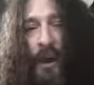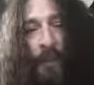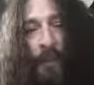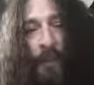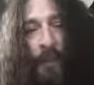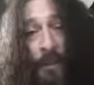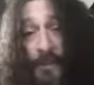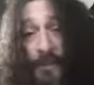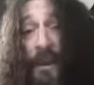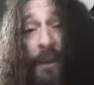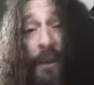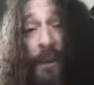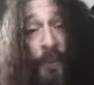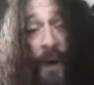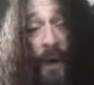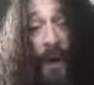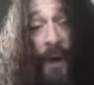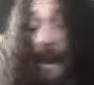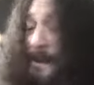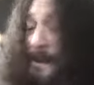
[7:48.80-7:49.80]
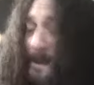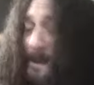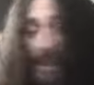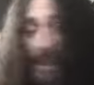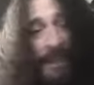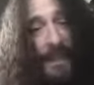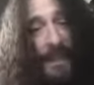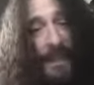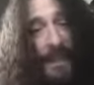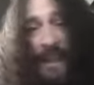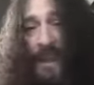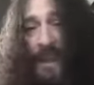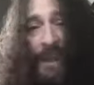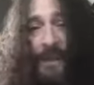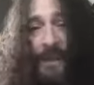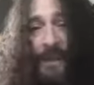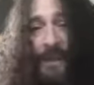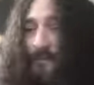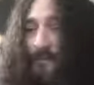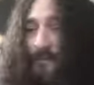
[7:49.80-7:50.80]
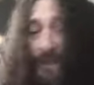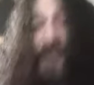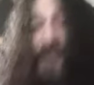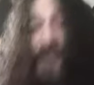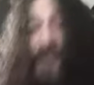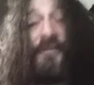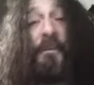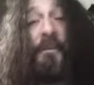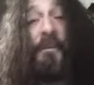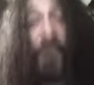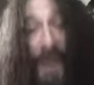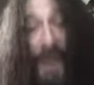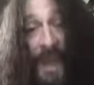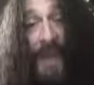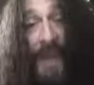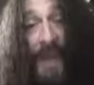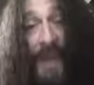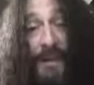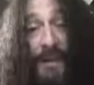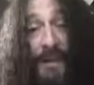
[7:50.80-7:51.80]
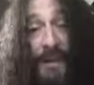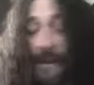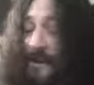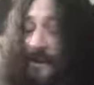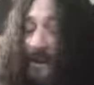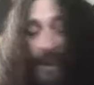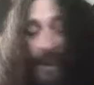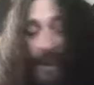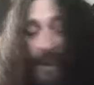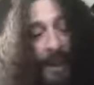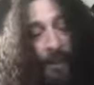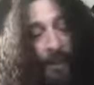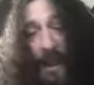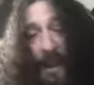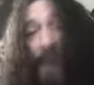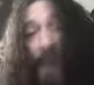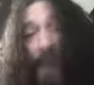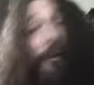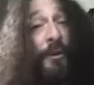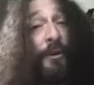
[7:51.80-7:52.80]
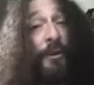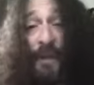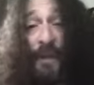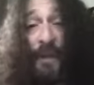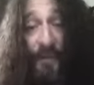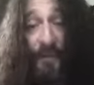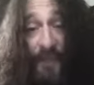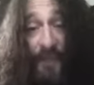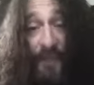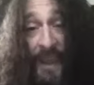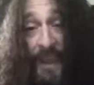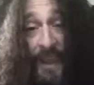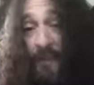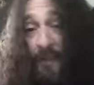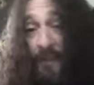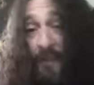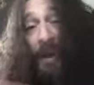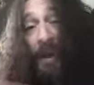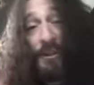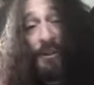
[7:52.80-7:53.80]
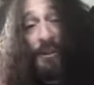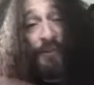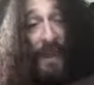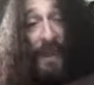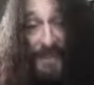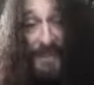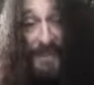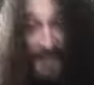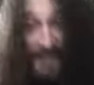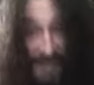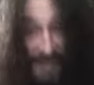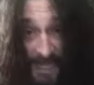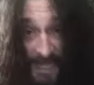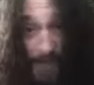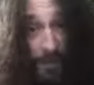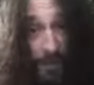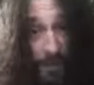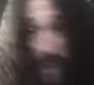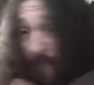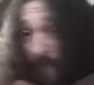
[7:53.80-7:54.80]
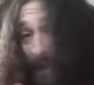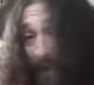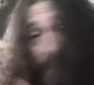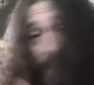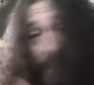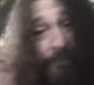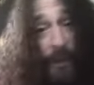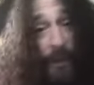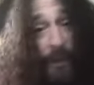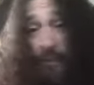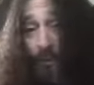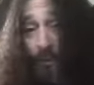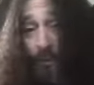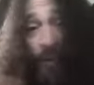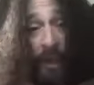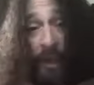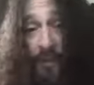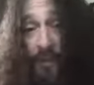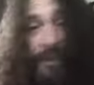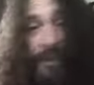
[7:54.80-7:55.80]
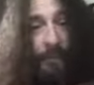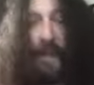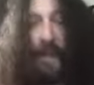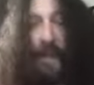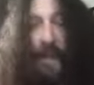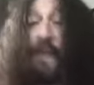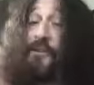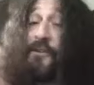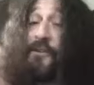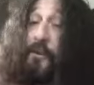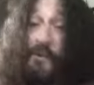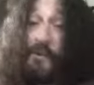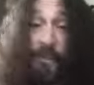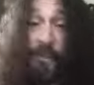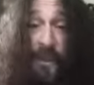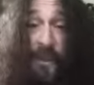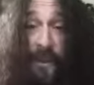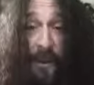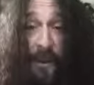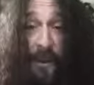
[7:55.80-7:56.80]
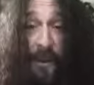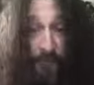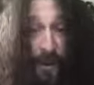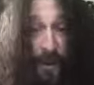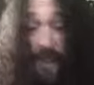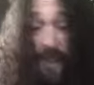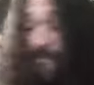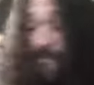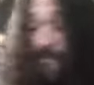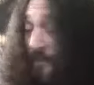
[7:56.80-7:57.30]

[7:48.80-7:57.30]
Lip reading: mean, tell you what, Lee is the man. I mean, I've always been a fan of Monstrosity anyway. I mean, they've been through everything, but Lee's always been there, right?